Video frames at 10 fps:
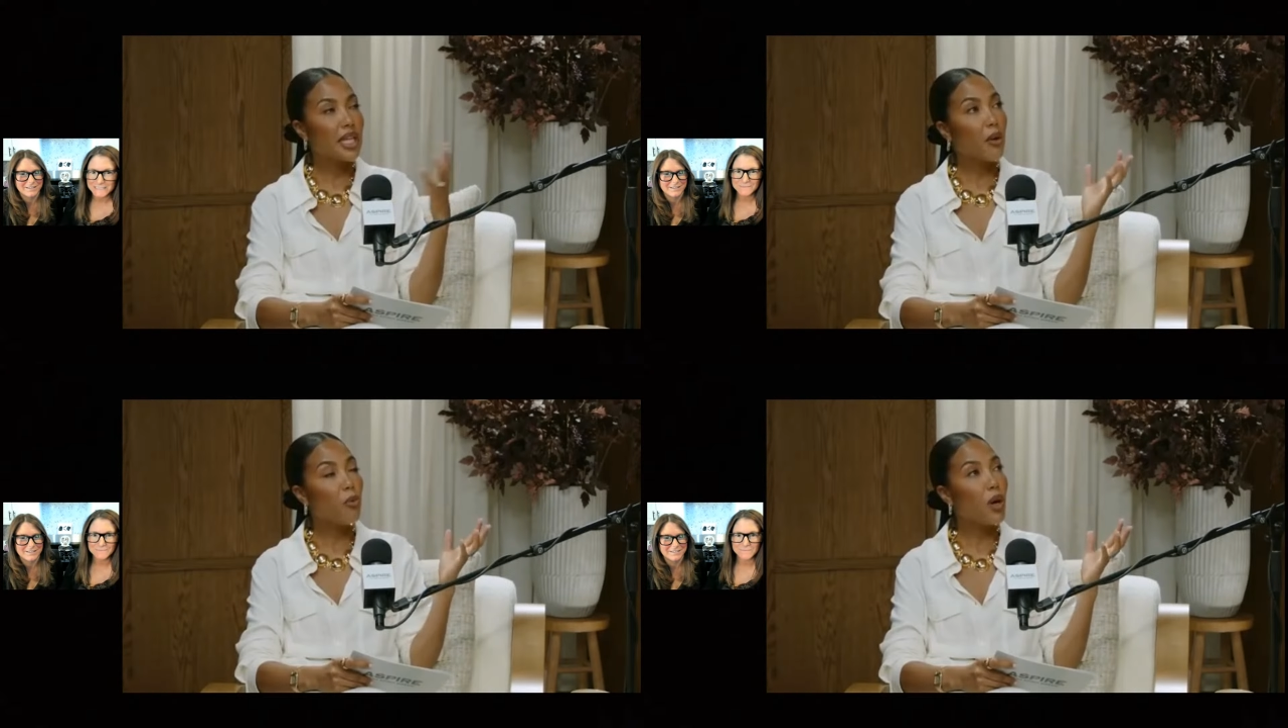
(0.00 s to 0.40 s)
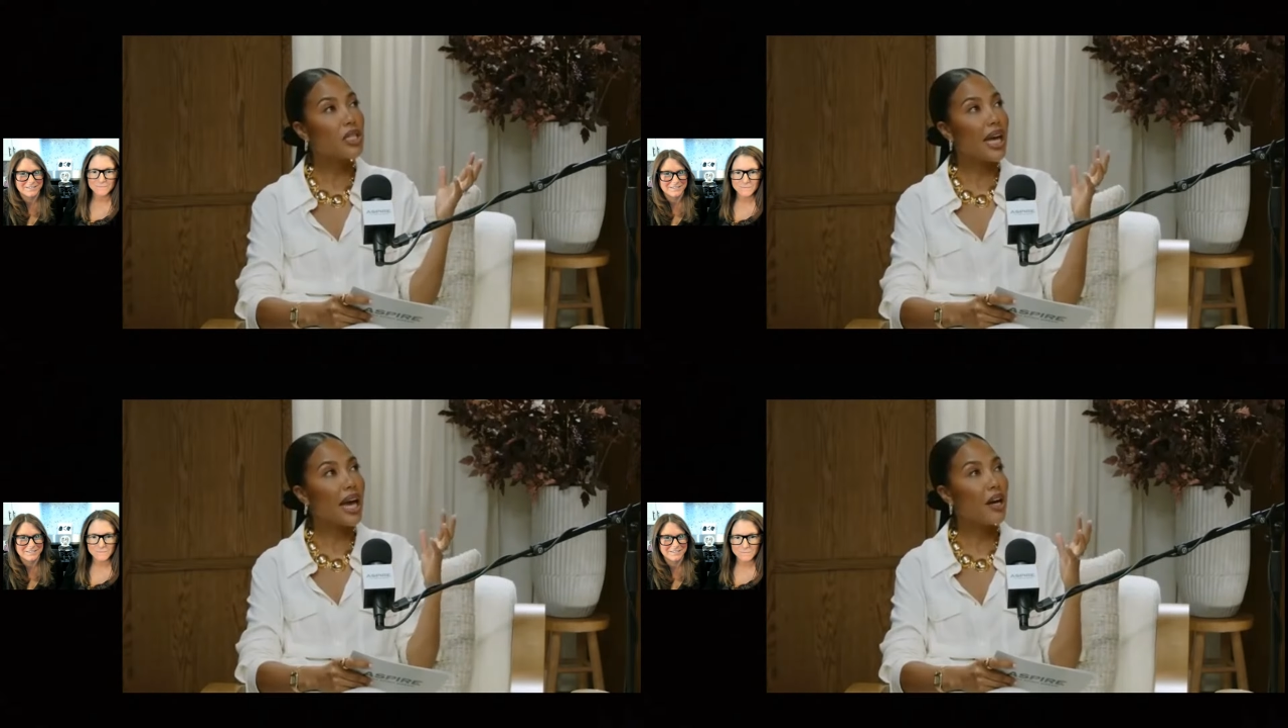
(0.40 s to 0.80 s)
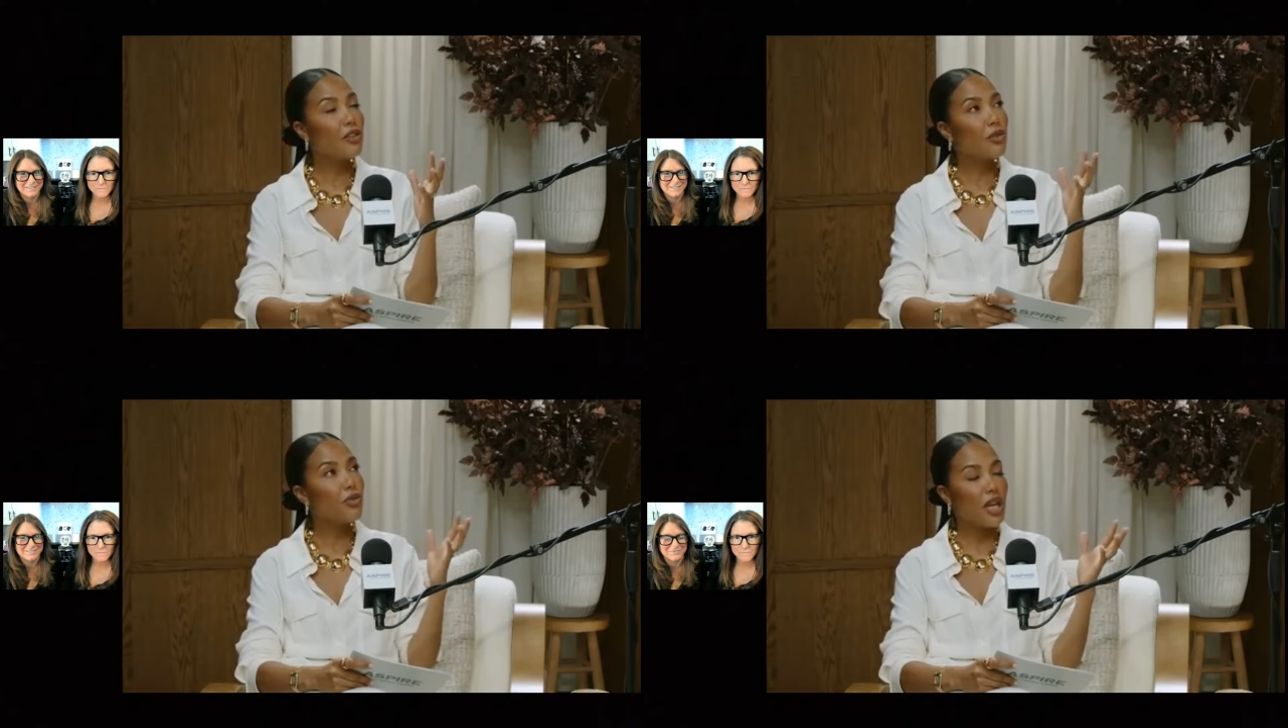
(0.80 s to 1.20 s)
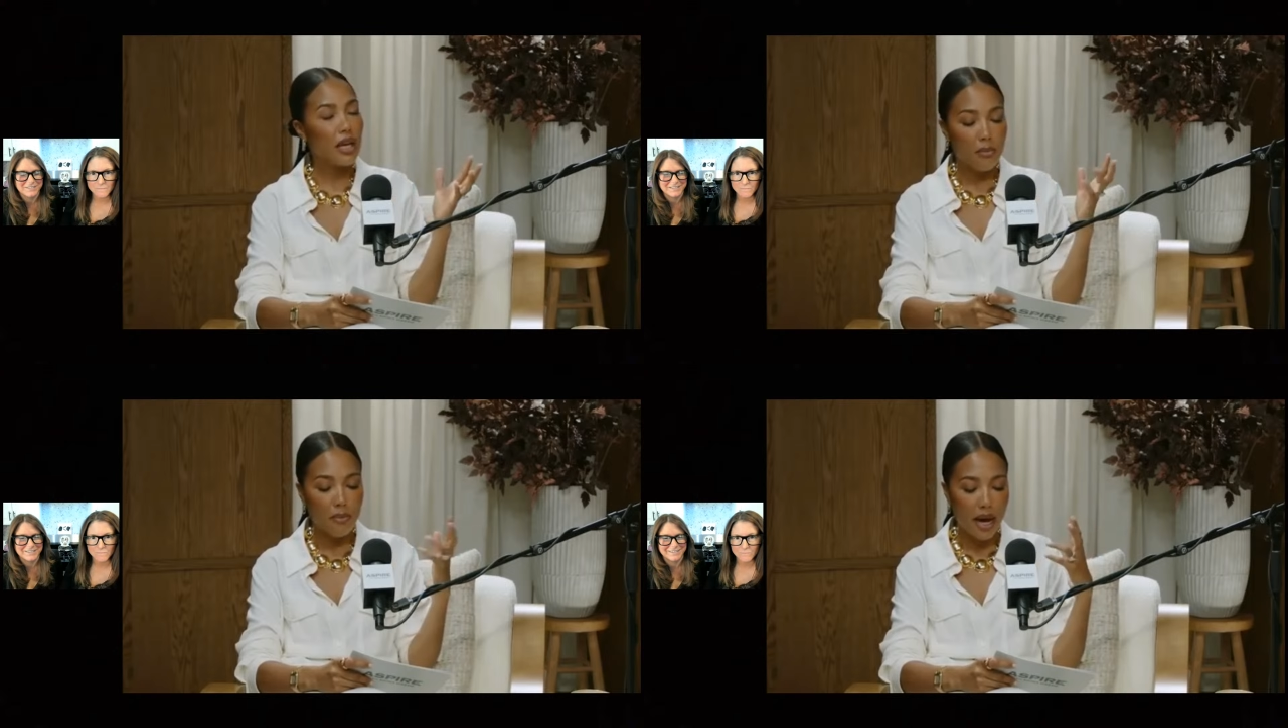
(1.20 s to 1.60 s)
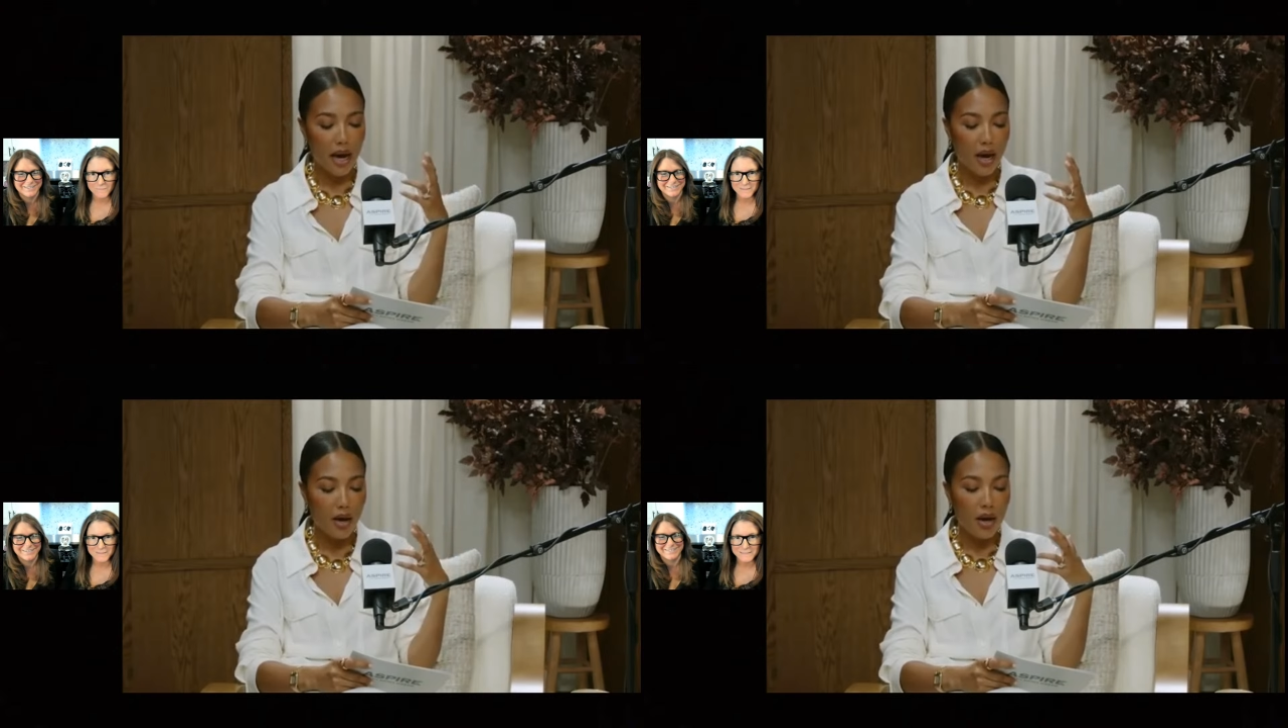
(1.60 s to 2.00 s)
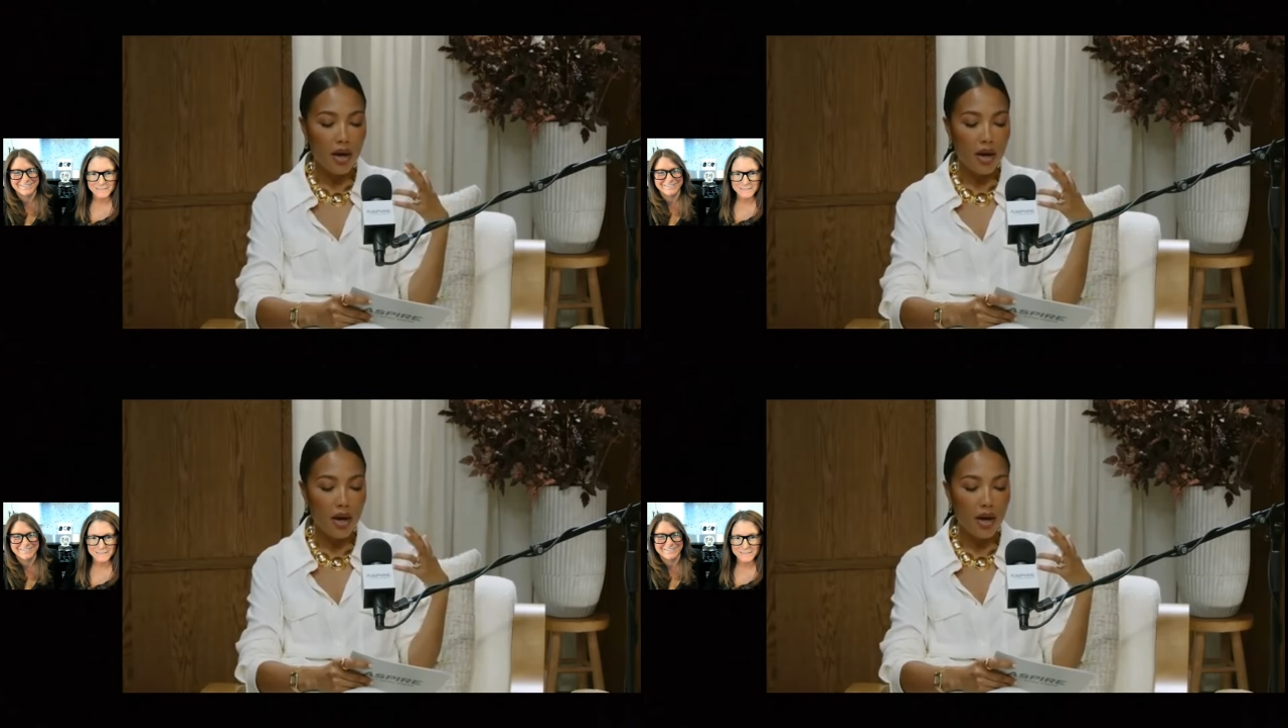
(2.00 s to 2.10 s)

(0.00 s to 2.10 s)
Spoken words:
and I wonder how you think about,